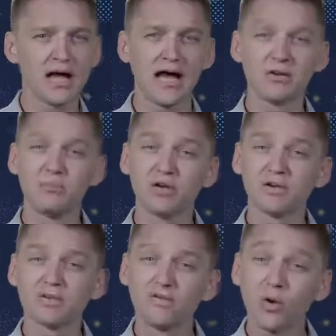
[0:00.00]
At a mere
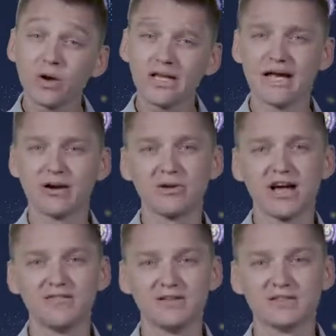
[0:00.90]
40
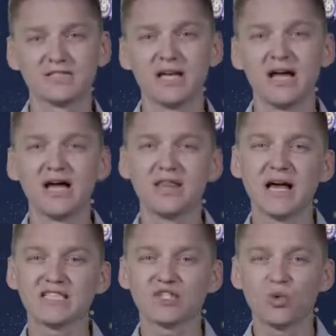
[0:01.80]
nanokelvins,
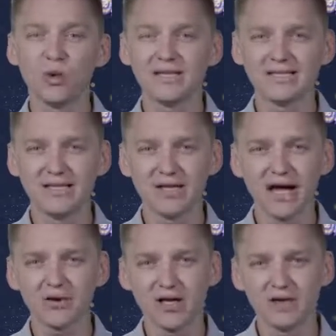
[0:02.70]
that's 20
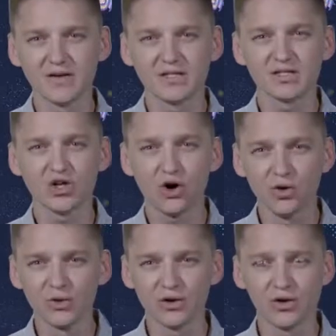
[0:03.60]
nanokelvins
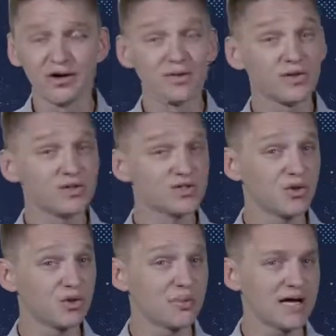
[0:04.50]
colder than a
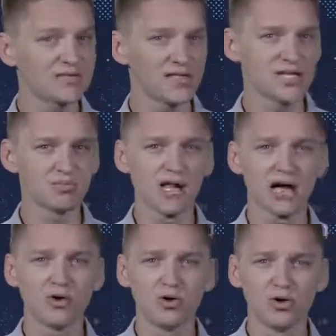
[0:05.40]
solar mass-sized
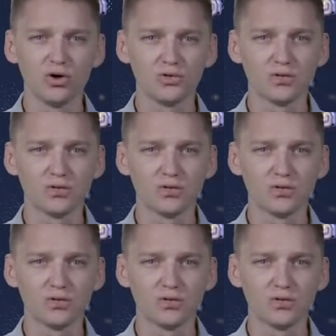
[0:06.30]
black hole.